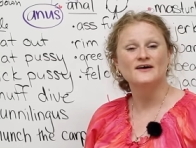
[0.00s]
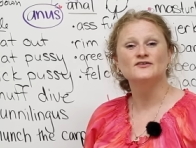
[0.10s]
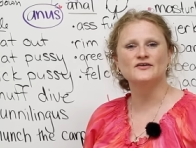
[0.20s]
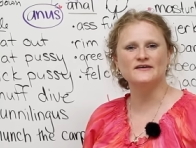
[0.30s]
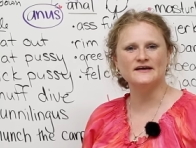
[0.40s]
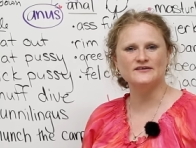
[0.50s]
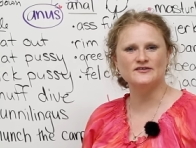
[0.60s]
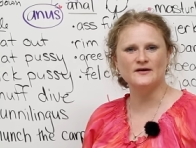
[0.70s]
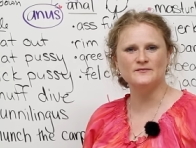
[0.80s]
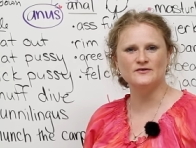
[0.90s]
So the next
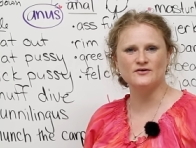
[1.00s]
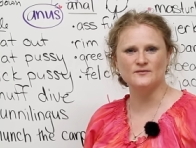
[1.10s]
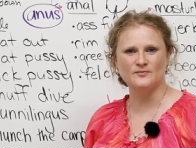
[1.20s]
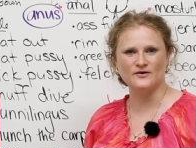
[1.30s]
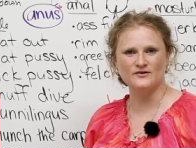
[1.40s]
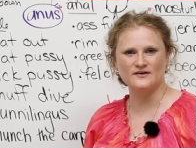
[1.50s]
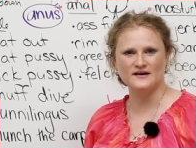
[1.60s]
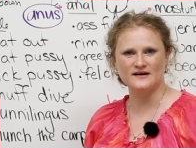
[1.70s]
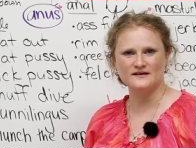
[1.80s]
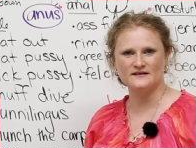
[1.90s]
time you go to Burger
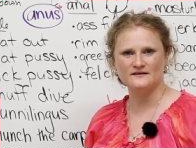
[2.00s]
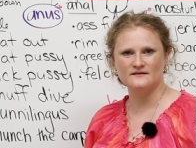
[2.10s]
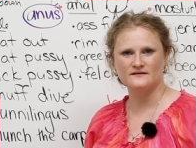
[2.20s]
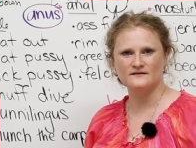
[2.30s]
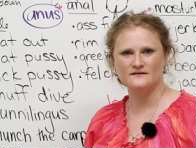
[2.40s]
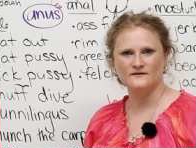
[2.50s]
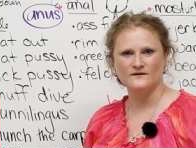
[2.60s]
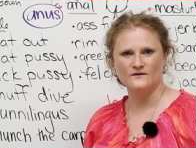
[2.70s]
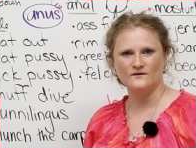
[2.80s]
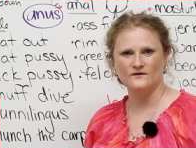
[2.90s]
King
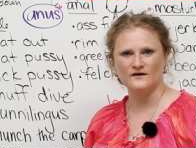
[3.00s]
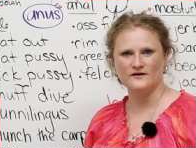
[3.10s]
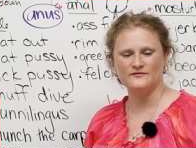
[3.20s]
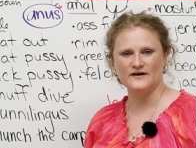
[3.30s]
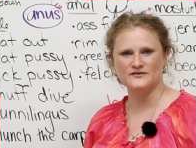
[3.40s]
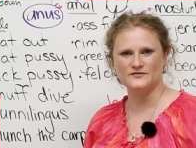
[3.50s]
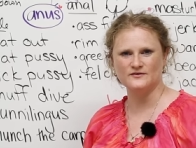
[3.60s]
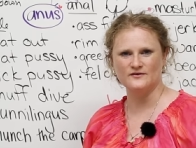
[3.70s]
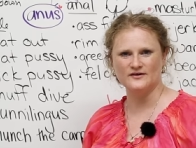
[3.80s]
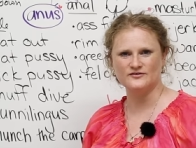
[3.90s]
or a fast
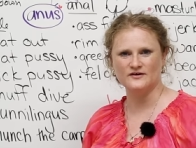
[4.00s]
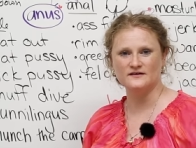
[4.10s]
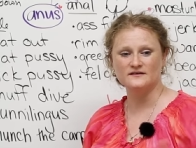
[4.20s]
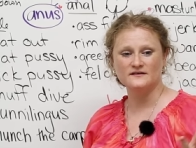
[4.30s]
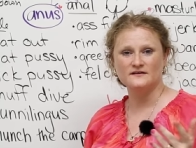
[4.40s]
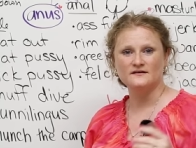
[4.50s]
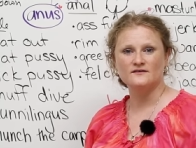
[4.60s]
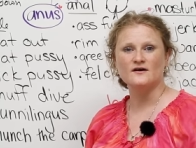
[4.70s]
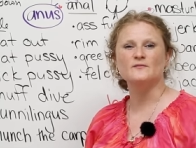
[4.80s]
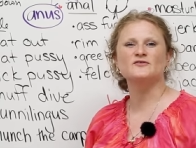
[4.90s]
food restaurant,
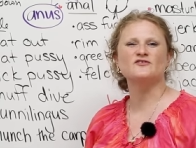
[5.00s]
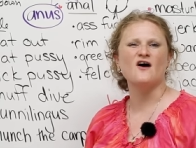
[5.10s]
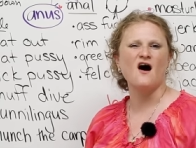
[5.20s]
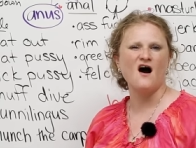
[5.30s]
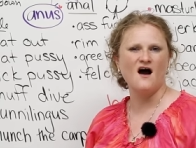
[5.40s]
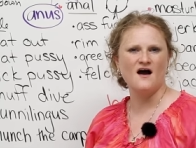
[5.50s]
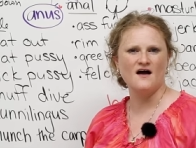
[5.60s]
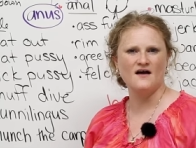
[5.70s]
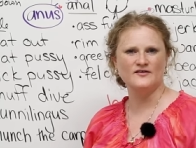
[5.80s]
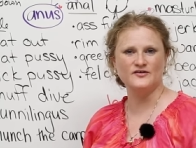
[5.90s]
grab a straw.
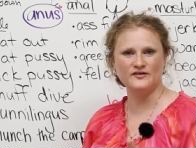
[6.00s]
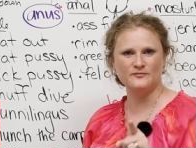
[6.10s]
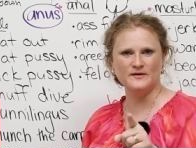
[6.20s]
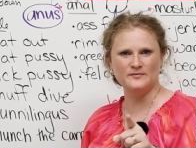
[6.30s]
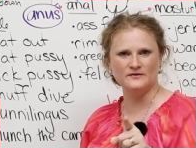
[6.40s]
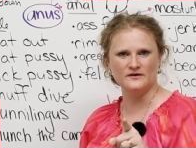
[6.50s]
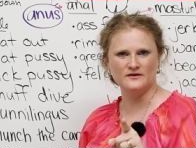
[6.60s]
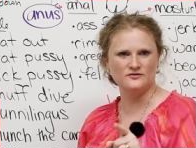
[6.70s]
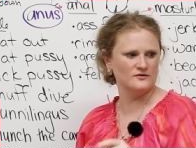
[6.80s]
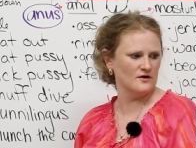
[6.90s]
See if people look at you